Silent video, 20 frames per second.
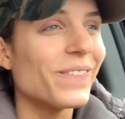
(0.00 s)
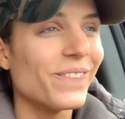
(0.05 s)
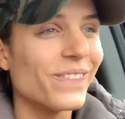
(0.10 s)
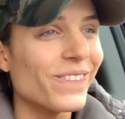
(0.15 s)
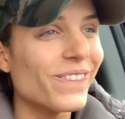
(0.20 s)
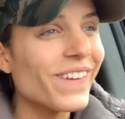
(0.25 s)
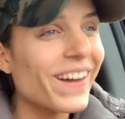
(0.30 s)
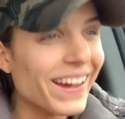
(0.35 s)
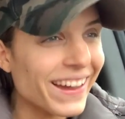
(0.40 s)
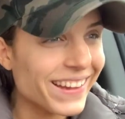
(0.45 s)

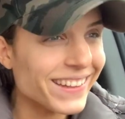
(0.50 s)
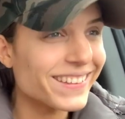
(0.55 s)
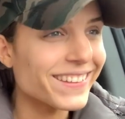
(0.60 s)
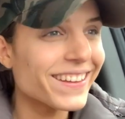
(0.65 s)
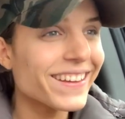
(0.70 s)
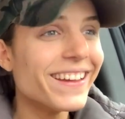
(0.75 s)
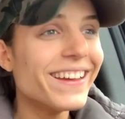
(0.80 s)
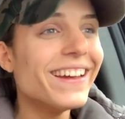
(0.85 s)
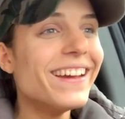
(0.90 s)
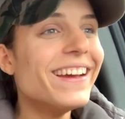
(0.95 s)
what?
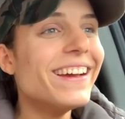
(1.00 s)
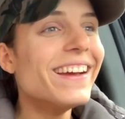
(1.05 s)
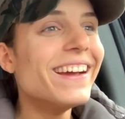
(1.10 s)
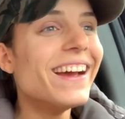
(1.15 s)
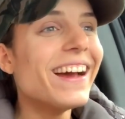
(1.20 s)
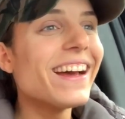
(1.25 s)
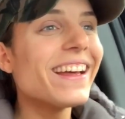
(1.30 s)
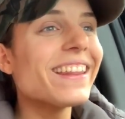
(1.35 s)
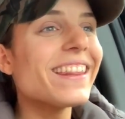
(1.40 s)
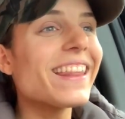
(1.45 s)

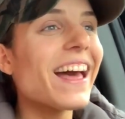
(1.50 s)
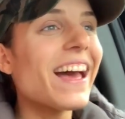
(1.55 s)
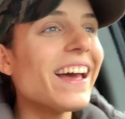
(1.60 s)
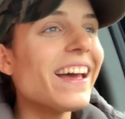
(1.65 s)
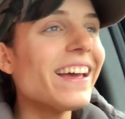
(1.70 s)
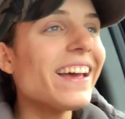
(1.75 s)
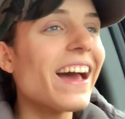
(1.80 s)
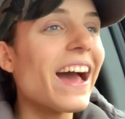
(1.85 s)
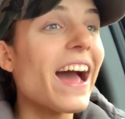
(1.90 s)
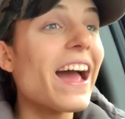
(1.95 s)

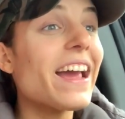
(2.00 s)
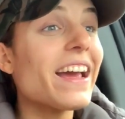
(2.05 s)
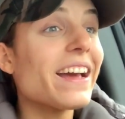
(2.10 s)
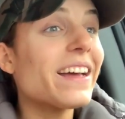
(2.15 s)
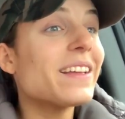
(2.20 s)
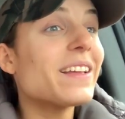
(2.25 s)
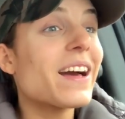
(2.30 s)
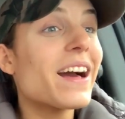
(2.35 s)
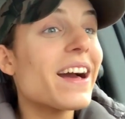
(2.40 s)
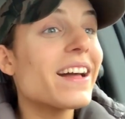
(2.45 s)
That, I,
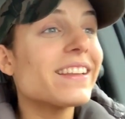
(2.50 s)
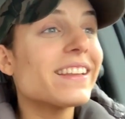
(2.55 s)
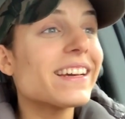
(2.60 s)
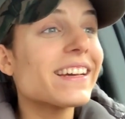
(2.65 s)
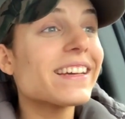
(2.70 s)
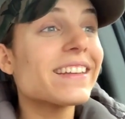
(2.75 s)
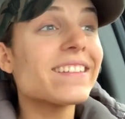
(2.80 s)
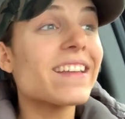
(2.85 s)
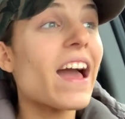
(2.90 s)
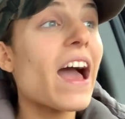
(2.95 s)
like
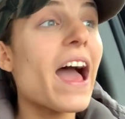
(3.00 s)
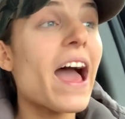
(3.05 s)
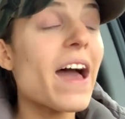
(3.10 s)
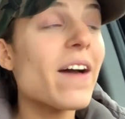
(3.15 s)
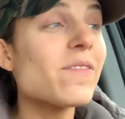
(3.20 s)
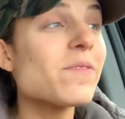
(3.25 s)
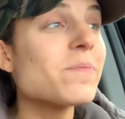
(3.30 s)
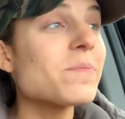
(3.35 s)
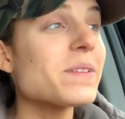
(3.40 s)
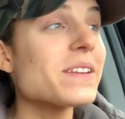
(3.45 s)
I said, I
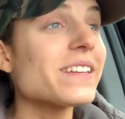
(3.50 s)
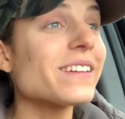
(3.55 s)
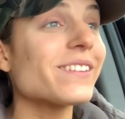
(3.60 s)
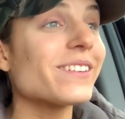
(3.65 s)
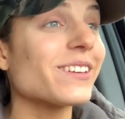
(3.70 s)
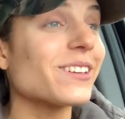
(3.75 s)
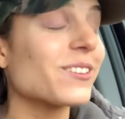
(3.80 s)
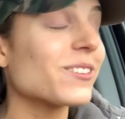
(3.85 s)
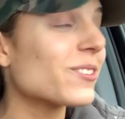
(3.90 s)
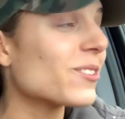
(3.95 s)
haven't been here
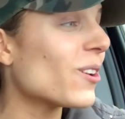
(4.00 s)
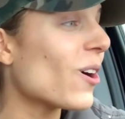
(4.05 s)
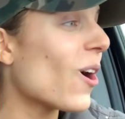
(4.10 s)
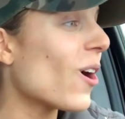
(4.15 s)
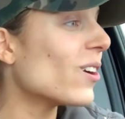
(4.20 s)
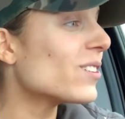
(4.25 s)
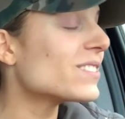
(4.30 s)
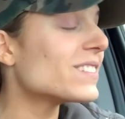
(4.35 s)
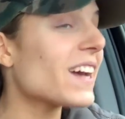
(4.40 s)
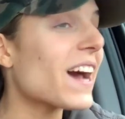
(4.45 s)
in a
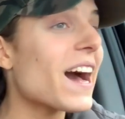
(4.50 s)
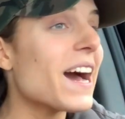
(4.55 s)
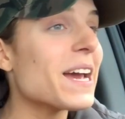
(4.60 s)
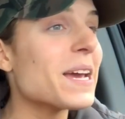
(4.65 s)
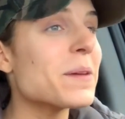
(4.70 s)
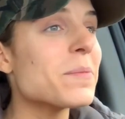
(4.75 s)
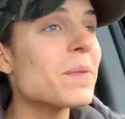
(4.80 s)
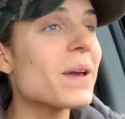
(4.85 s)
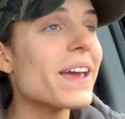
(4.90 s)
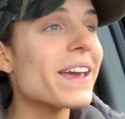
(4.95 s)
long
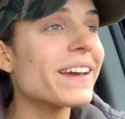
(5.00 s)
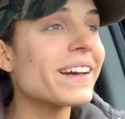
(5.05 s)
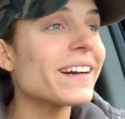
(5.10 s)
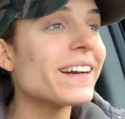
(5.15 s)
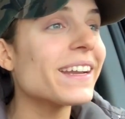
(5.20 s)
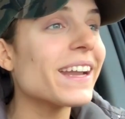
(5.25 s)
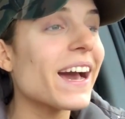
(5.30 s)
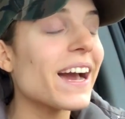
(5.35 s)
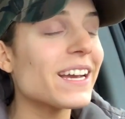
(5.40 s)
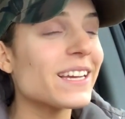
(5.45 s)
time
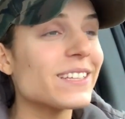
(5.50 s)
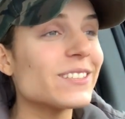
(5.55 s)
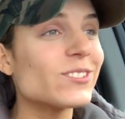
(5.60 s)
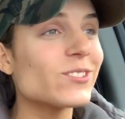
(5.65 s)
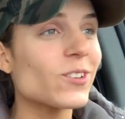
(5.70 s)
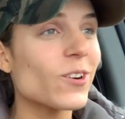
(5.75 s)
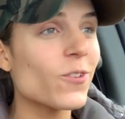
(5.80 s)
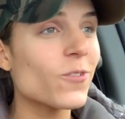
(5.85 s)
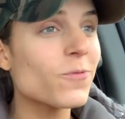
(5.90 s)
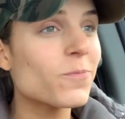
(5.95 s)
and I
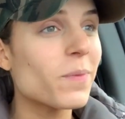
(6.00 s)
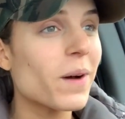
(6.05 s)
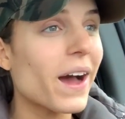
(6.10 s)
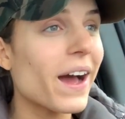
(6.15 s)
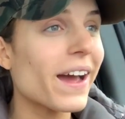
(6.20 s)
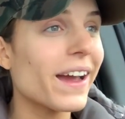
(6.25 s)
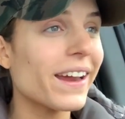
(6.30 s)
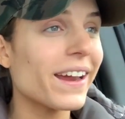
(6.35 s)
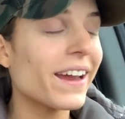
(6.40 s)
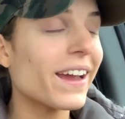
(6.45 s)
drove
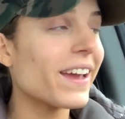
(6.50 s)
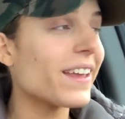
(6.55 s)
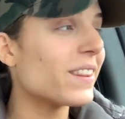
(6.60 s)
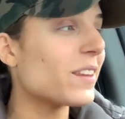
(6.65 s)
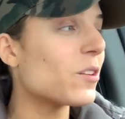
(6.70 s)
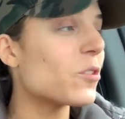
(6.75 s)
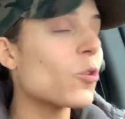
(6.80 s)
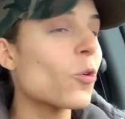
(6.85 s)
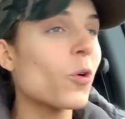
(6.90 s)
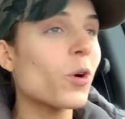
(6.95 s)
by and
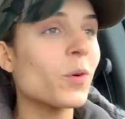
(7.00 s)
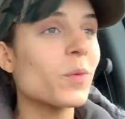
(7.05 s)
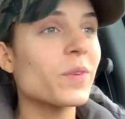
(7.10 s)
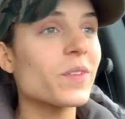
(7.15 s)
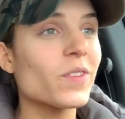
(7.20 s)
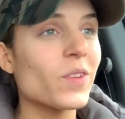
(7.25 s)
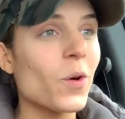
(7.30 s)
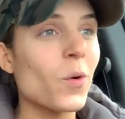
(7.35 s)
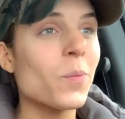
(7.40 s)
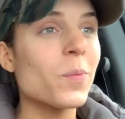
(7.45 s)
the door
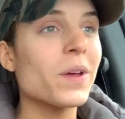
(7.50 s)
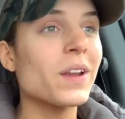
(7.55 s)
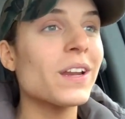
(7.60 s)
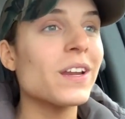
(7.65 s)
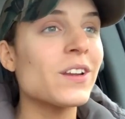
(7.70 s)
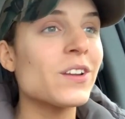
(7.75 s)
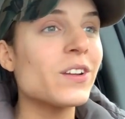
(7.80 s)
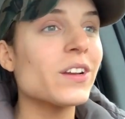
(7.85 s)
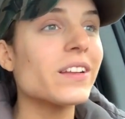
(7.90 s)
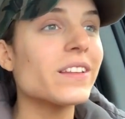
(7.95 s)
was open
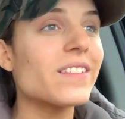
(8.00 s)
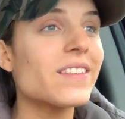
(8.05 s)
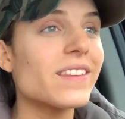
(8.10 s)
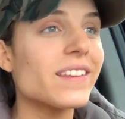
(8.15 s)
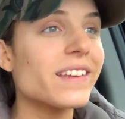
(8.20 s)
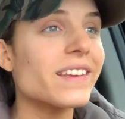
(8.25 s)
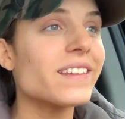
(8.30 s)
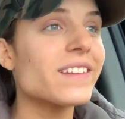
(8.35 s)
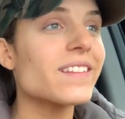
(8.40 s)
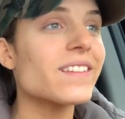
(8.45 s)
and you could
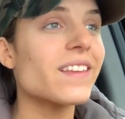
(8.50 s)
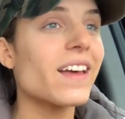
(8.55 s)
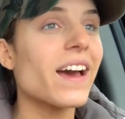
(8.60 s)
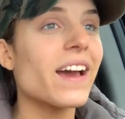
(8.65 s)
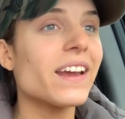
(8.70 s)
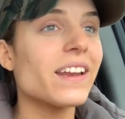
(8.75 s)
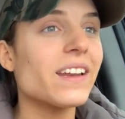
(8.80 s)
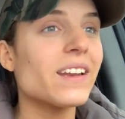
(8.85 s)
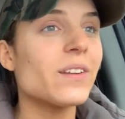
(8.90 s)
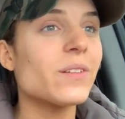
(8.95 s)
see
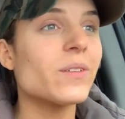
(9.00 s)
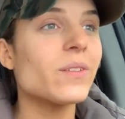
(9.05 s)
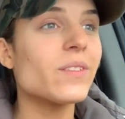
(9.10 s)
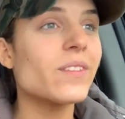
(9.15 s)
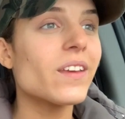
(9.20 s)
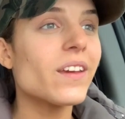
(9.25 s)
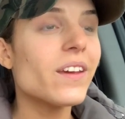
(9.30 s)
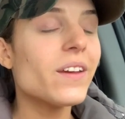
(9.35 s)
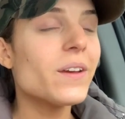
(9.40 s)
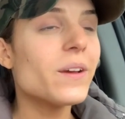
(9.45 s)
inside and it was
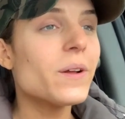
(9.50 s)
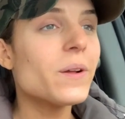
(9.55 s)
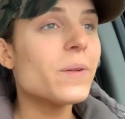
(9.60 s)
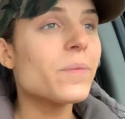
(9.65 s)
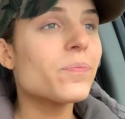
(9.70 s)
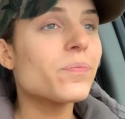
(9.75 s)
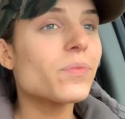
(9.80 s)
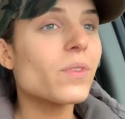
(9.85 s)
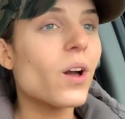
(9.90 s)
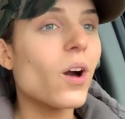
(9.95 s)

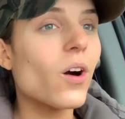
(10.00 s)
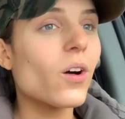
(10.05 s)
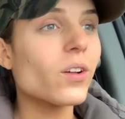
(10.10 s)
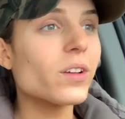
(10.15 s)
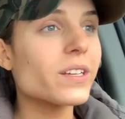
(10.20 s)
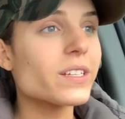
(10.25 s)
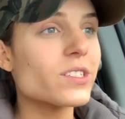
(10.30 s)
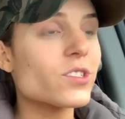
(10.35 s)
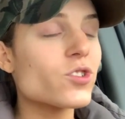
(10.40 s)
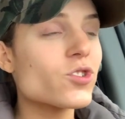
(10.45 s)
all
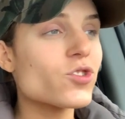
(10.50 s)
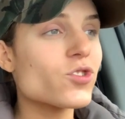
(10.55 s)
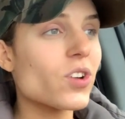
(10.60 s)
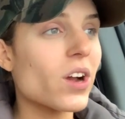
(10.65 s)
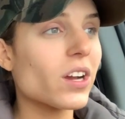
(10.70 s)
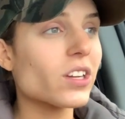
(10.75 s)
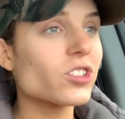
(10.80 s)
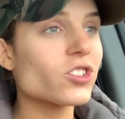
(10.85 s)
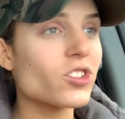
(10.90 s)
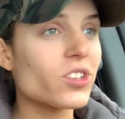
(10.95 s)

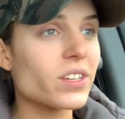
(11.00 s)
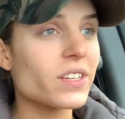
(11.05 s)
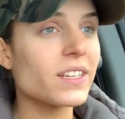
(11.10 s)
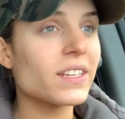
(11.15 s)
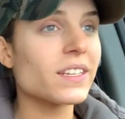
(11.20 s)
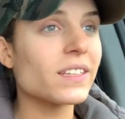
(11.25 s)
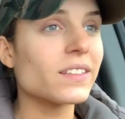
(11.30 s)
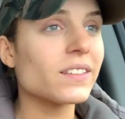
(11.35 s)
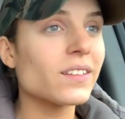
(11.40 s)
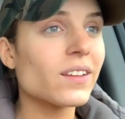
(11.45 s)
construction
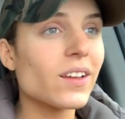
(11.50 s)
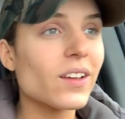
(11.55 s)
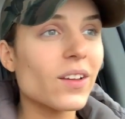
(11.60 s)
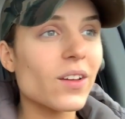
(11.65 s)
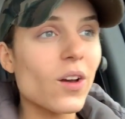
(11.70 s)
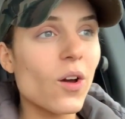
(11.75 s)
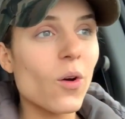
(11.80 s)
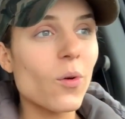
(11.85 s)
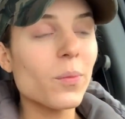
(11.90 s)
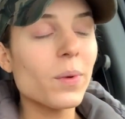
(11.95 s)

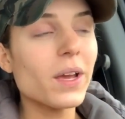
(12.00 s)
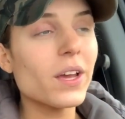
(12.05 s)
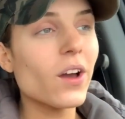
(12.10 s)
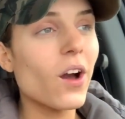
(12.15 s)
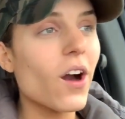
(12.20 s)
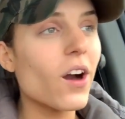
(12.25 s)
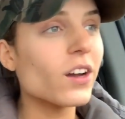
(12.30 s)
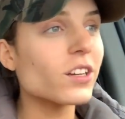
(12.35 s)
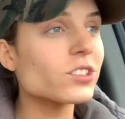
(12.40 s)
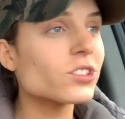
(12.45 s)
and oh my
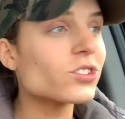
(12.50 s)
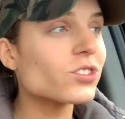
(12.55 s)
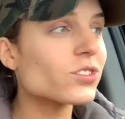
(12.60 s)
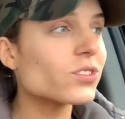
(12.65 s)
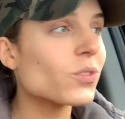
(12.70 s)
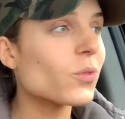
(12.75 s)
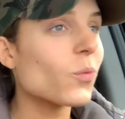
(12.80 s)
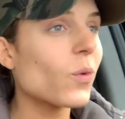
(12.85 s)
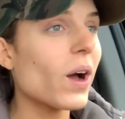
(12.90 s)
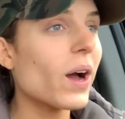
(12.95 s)
gosh,
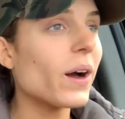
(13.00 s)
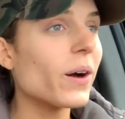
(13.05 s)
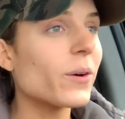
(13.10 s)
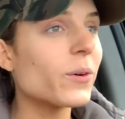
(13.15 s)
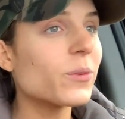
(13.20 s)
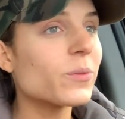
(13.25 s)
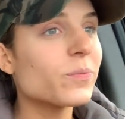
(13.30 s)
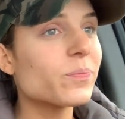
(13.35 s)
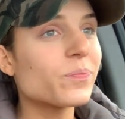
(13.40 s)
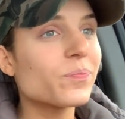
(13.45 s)

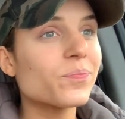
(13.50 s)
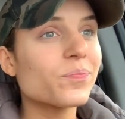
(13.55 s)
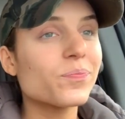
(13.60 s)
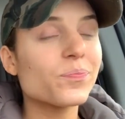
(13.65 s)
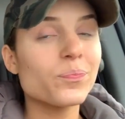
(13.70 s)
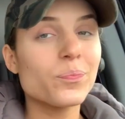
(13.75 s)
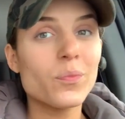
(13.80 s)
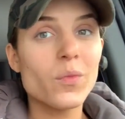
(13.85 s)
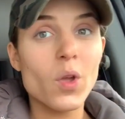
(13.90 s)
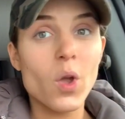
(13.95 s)
wow.
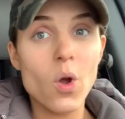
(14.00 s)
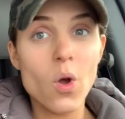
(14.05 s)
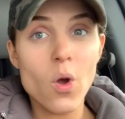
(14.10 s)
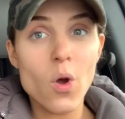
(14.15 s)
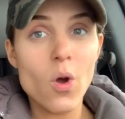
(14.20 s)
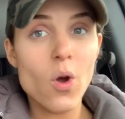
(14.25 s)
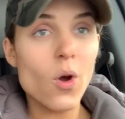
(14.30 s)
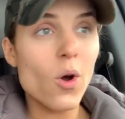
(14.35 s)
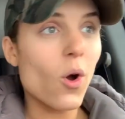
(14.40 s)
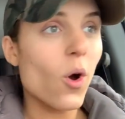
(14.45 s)

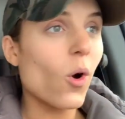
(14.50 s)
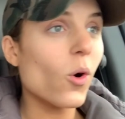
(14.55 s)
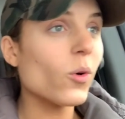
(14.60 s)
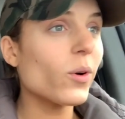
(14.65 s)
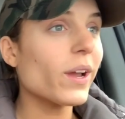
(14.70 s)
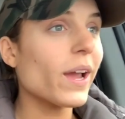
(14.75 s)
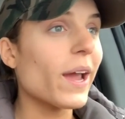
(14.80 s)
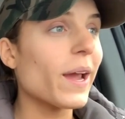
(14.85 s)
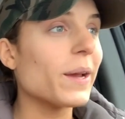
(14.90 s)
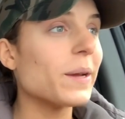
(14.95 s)

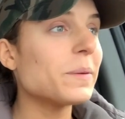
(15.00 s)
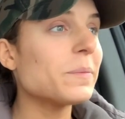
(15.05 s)
Okay.